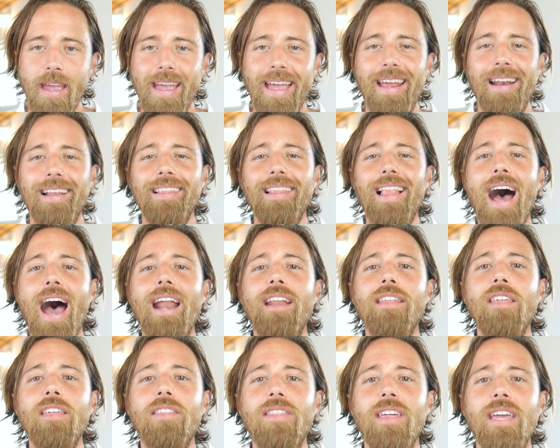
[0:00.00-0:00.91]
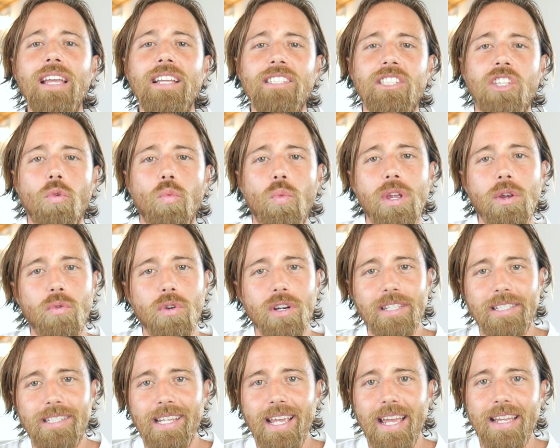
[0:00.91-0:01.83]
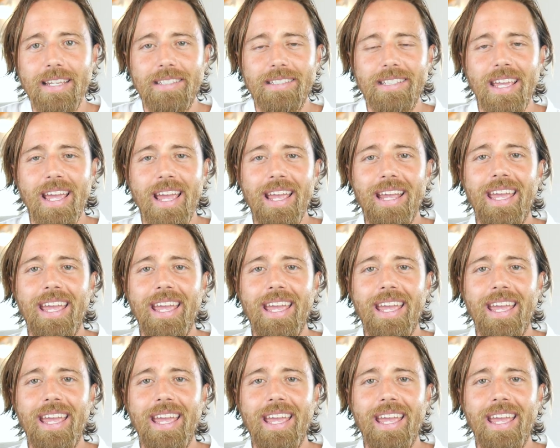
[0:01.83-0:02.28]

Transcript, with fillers: And a lot of the things that we resist